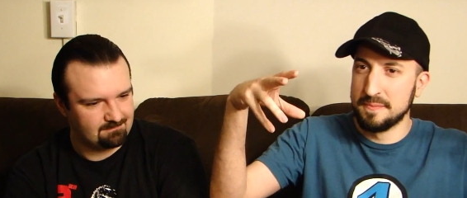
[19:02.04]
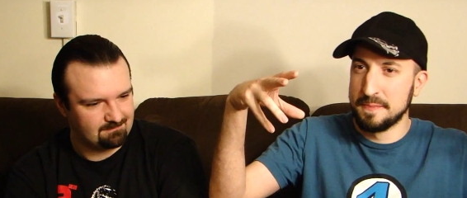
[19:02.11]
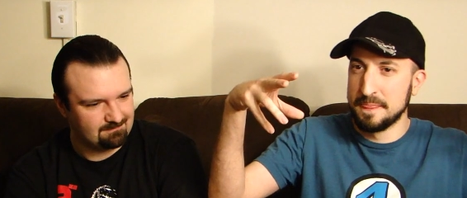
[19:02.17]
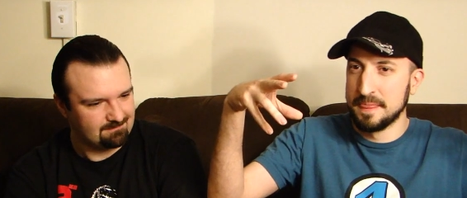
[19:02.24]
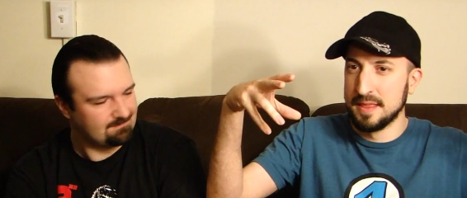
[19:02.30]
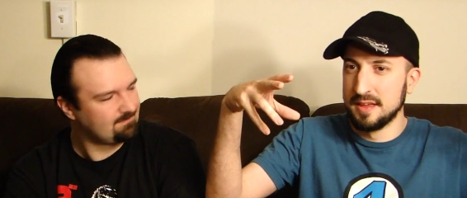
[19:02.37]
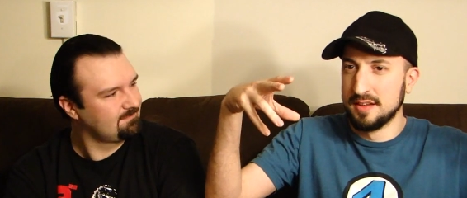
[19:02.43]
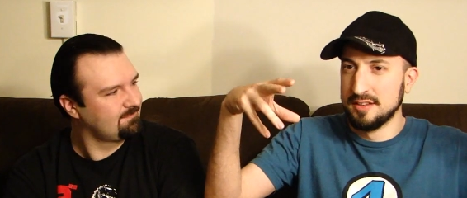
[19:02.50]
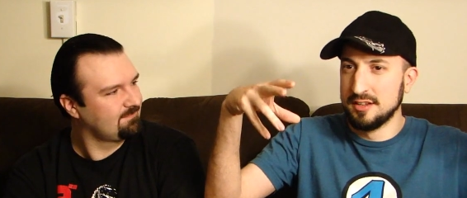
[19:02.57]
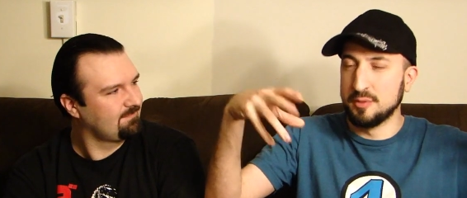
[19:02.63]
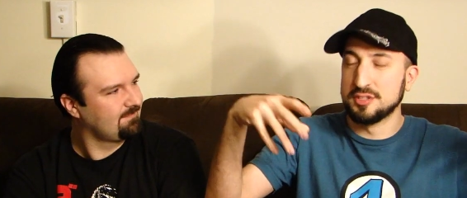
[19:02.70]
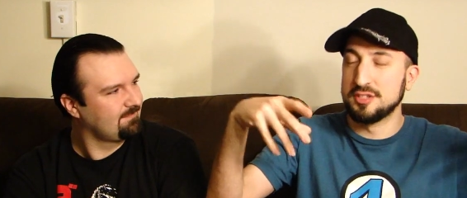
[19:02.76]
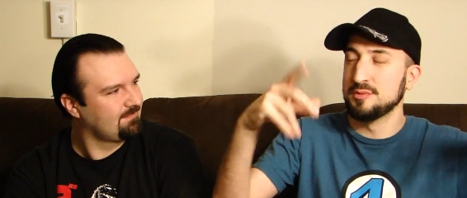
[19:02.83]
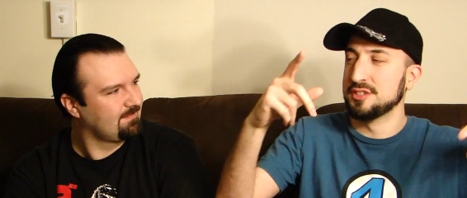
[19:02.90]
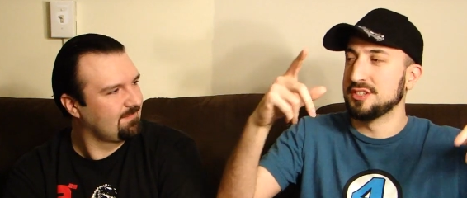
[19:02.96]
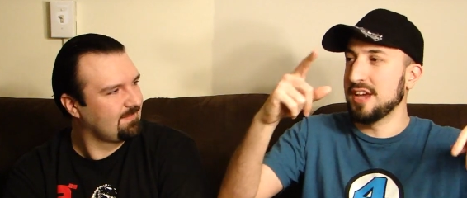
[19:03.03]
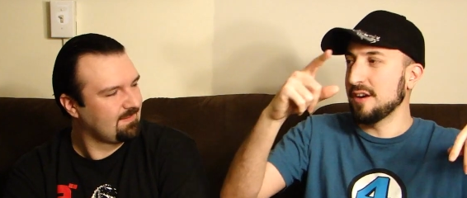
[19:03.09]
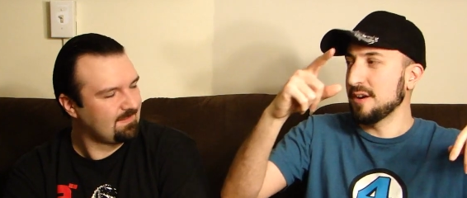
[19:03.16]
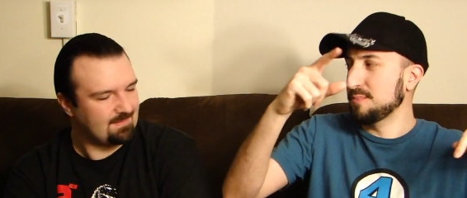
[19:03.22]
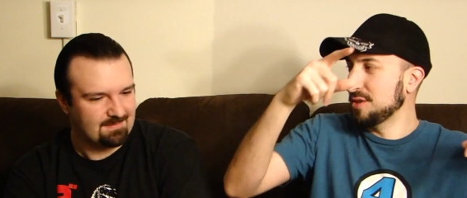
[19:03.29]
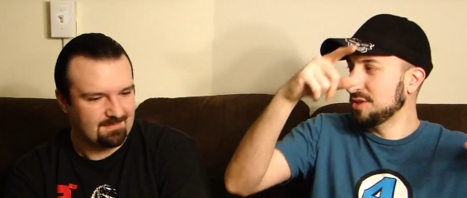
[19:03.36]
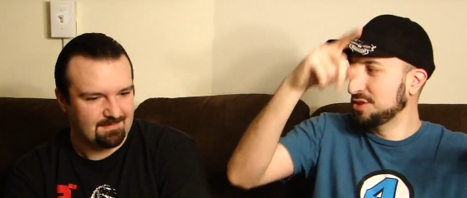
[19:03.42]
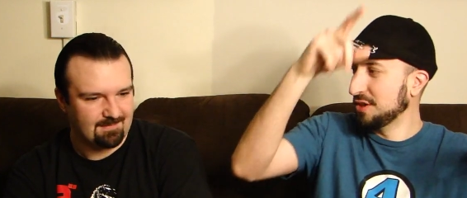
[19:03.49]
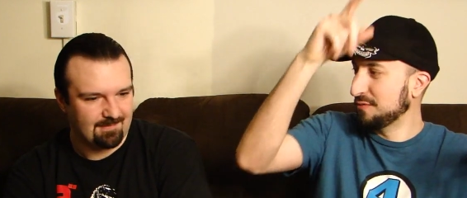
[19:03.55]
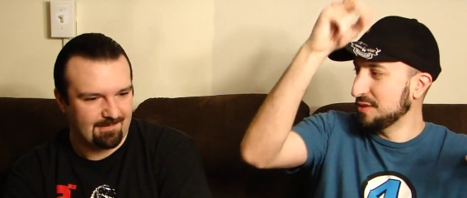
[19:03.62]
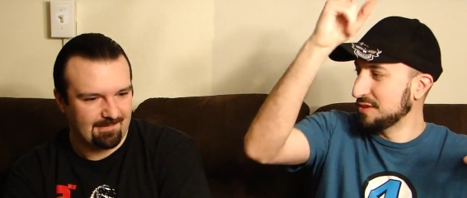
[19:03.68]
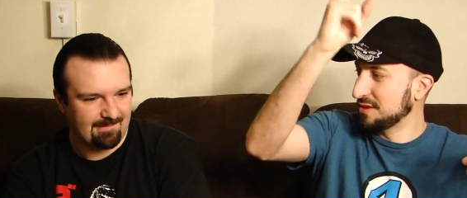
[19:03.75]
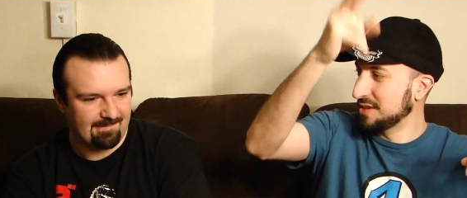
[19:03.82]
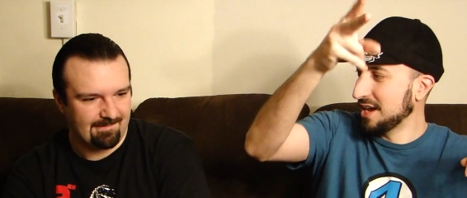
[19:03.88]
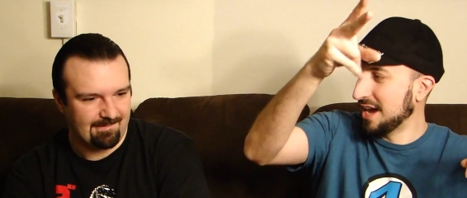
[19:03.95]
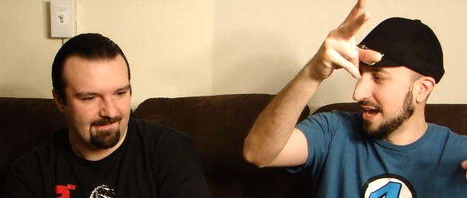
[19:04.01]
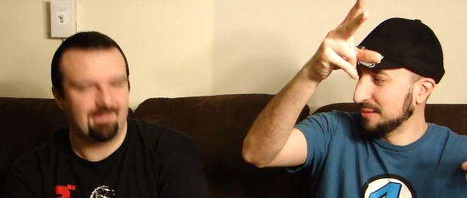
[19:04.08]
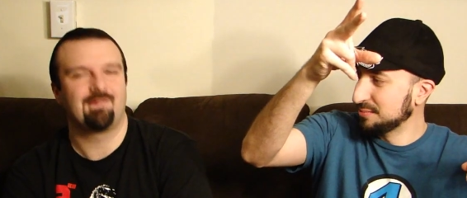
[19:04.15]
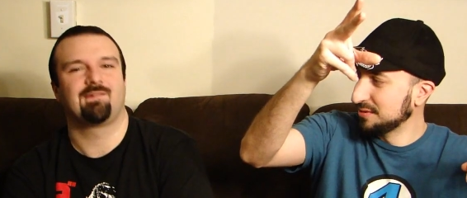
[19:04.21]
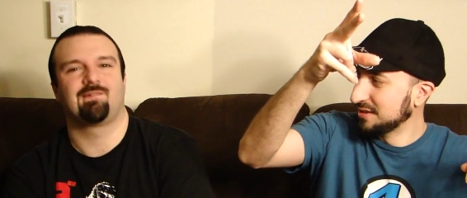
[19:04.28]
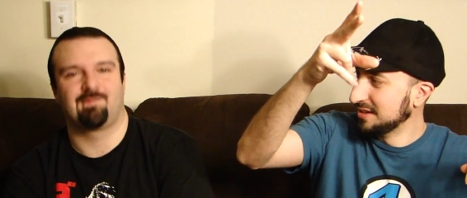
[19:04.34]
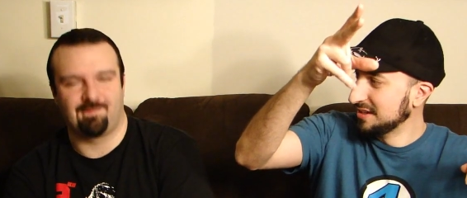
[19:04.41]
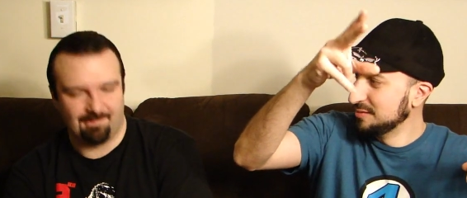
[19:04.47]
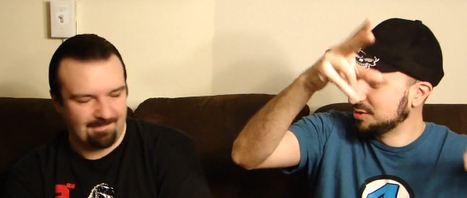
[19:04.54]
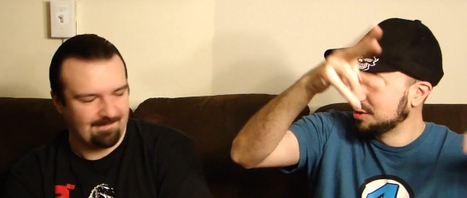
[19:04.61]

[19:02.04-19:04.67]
Speaker 1: Uh-huh. No, it was, it was Garrett Bischoff at the top. He